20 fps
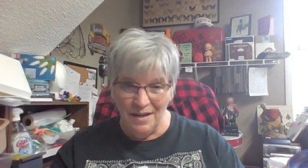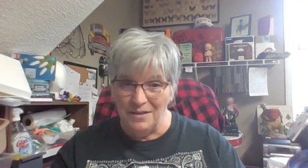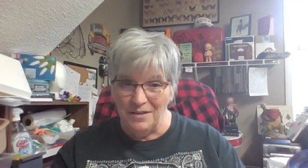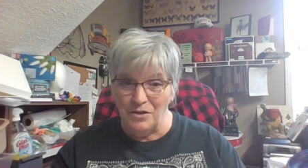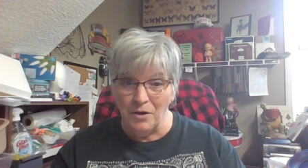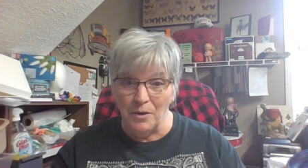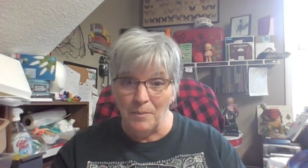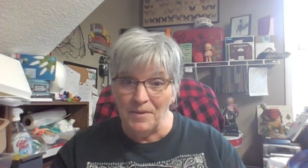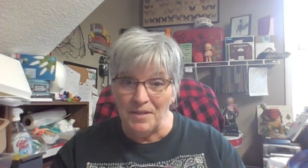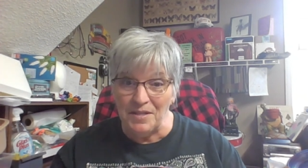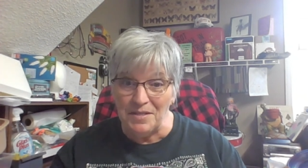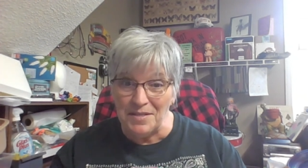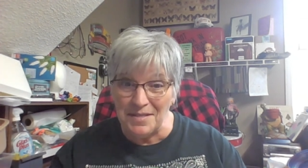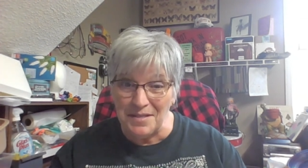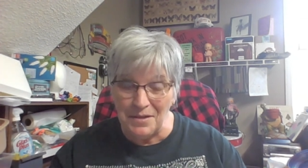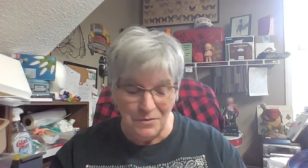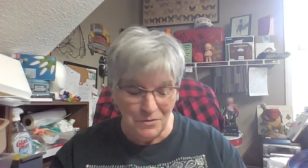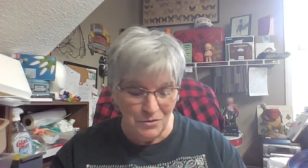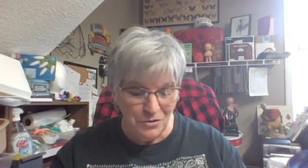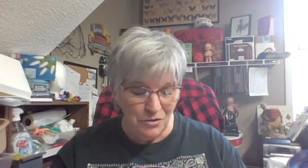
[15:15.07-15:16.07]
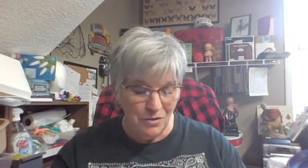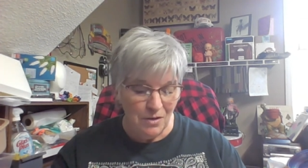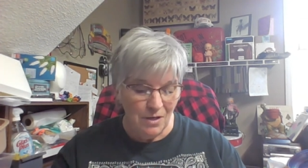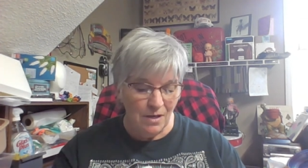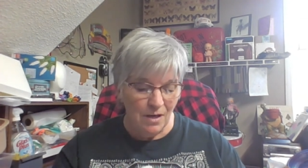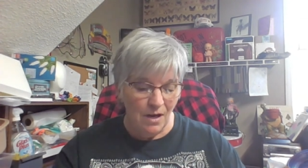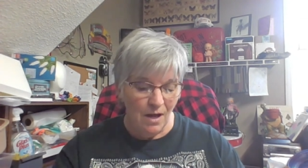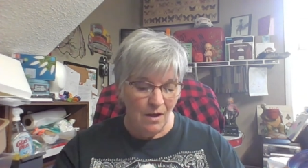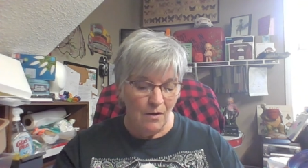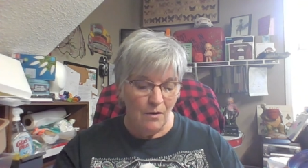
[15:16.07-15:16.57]
dump it as soon as you
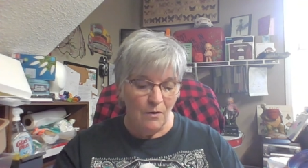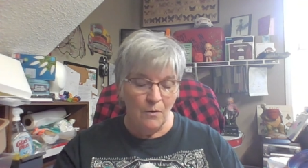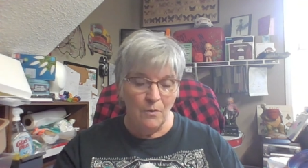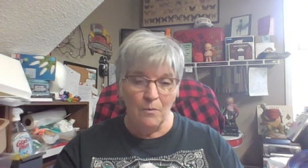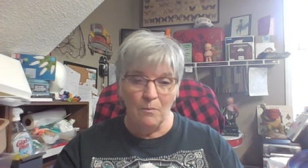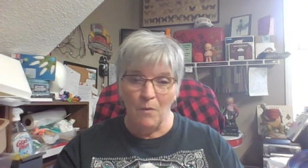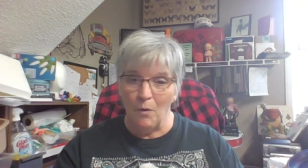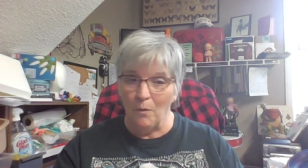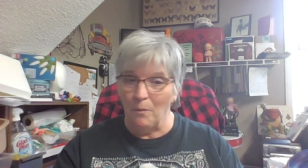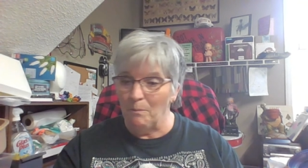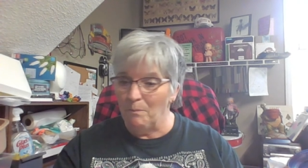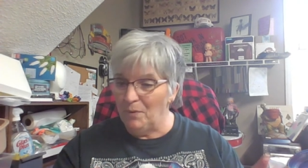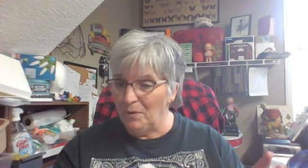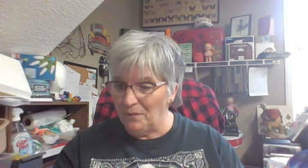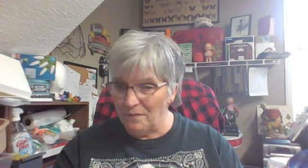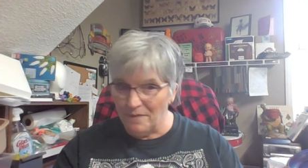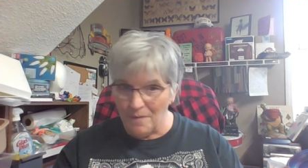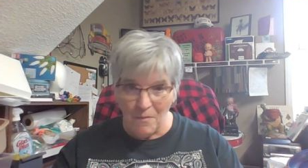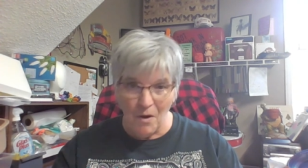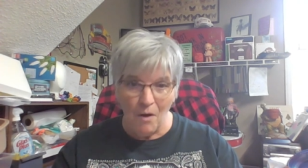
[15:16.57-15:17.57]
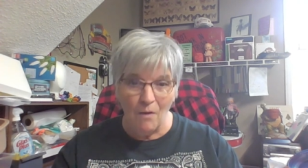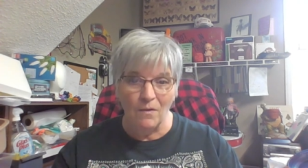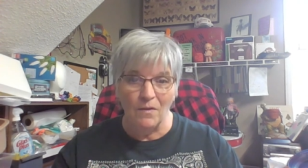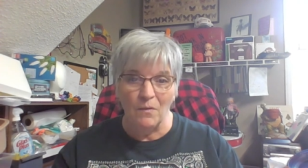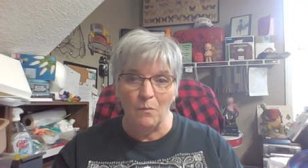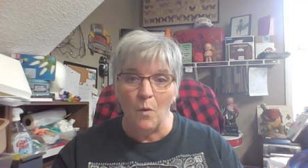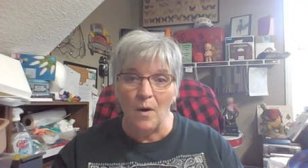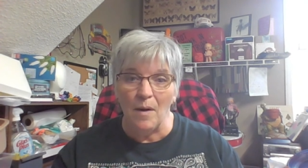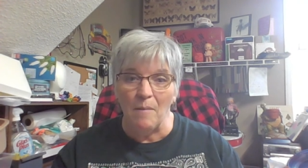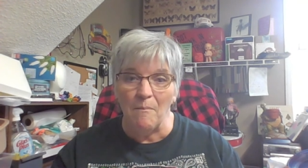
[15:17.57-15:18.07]
get home, or put them all
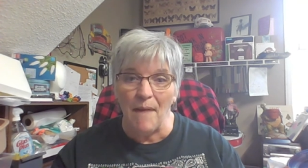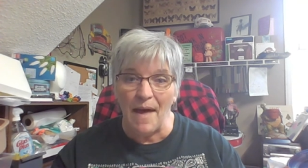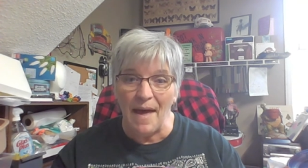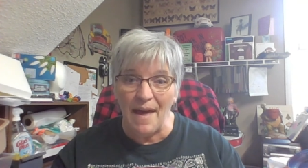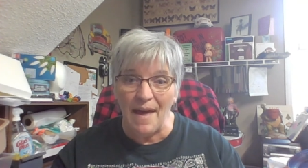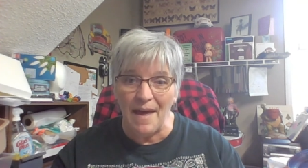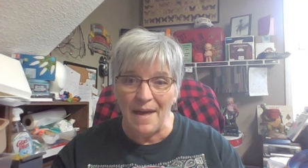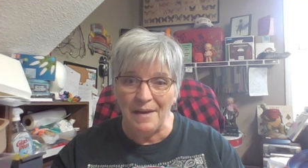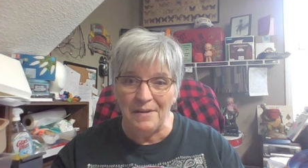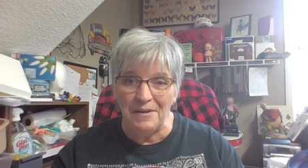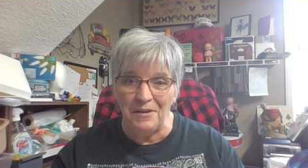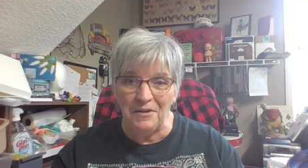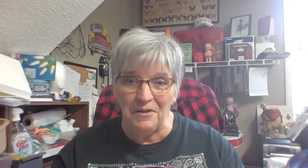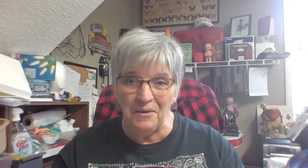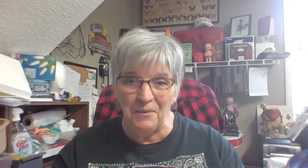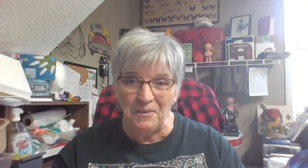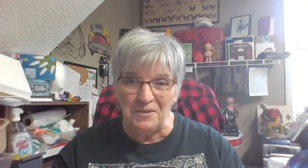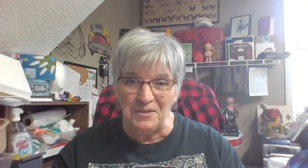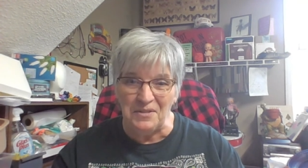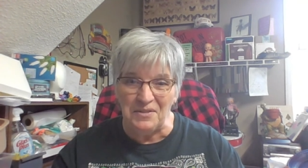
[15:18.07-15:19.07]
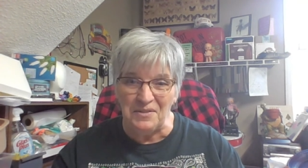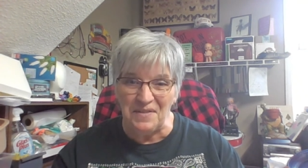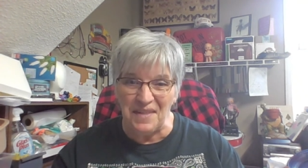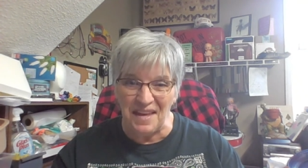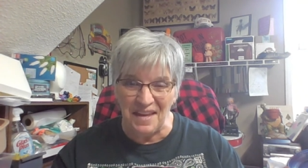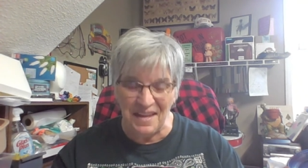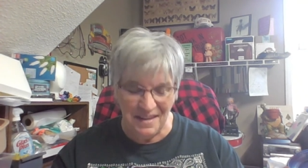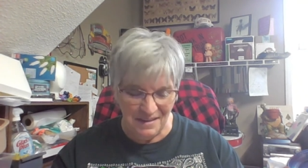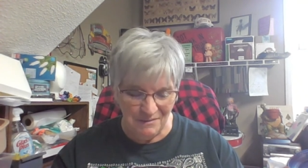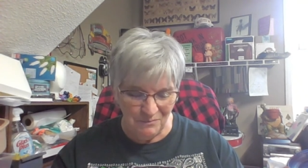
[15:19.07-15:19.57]
in one bag, you know, and do
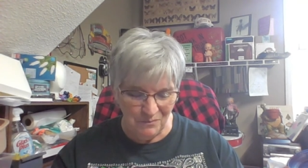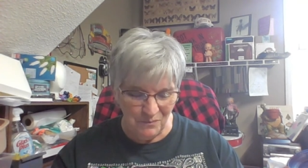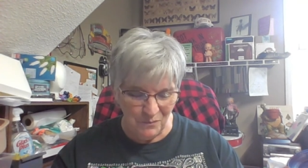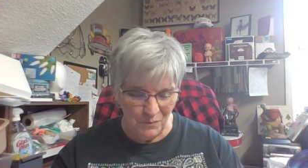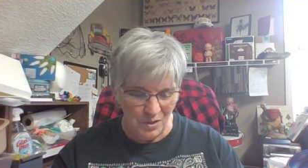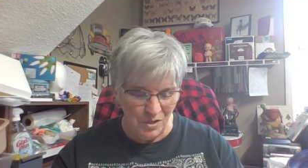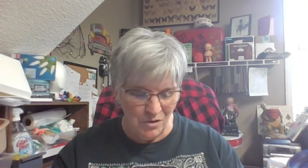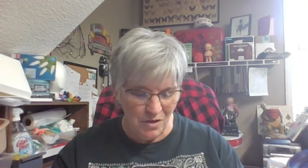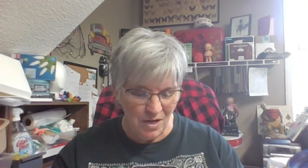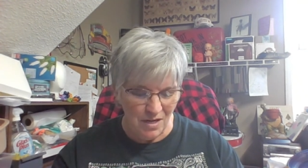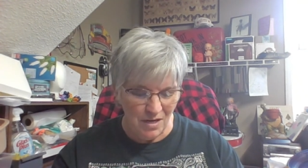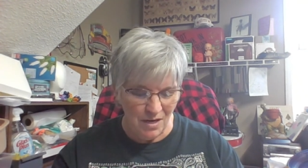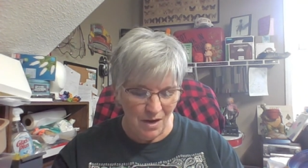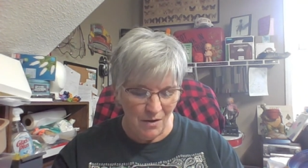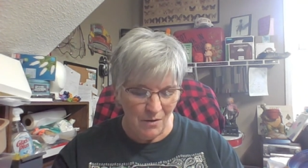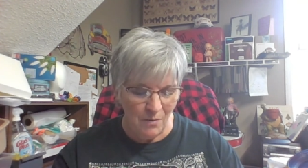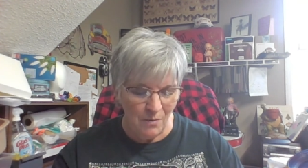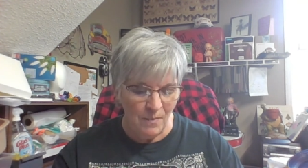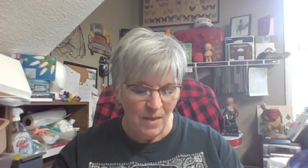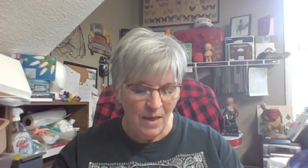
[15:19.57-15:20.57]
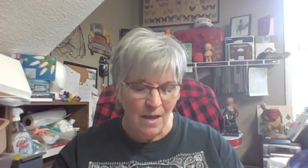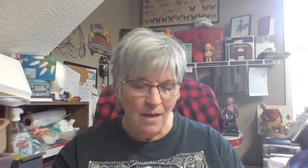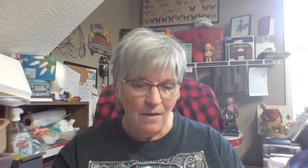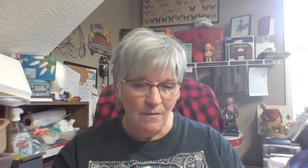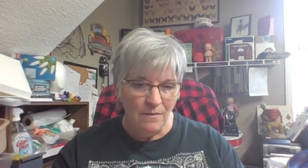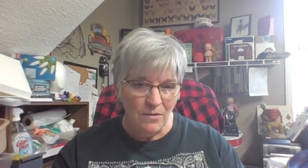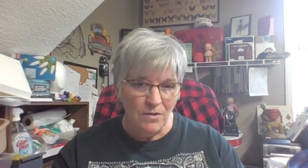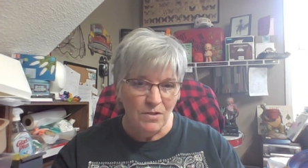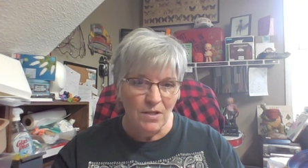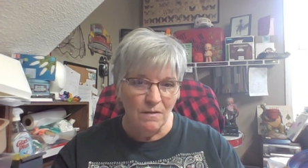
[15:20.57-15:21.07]
that when you get home.
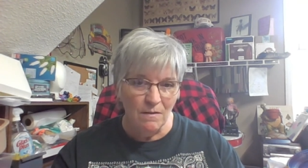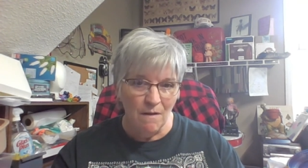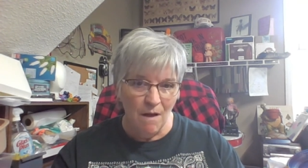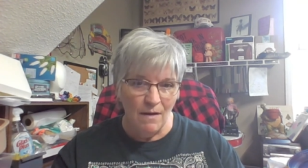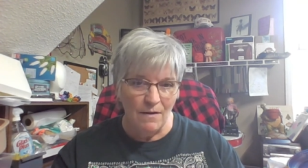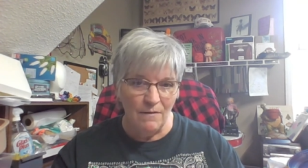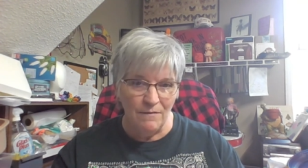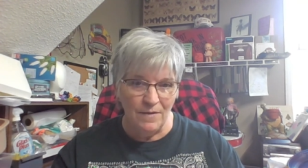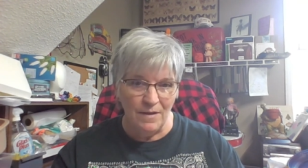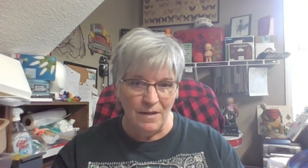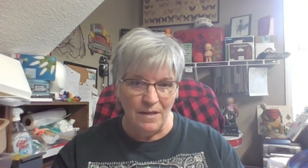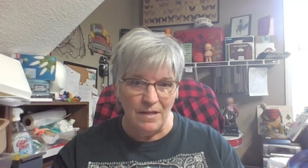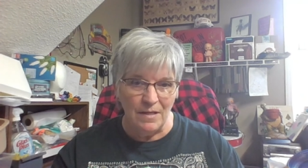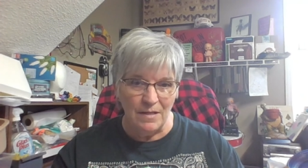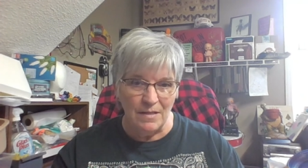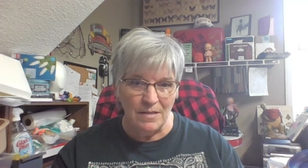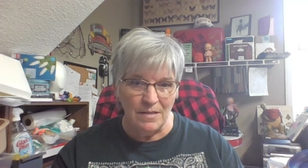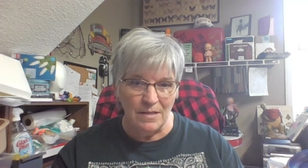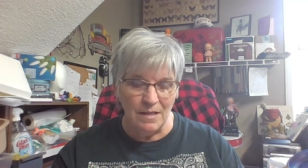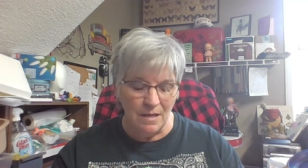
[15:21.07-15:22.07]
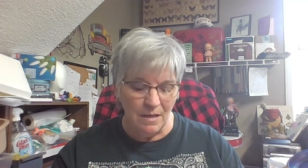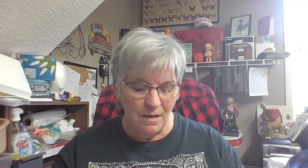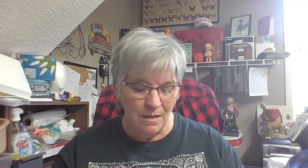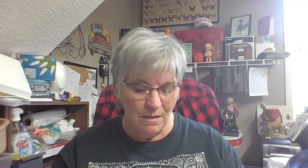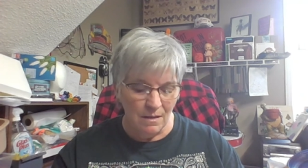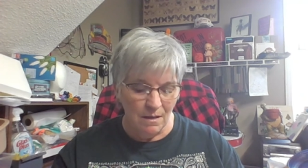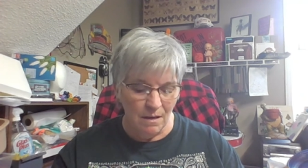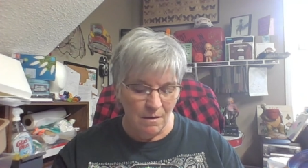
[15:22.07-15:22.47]
There's a lot of things that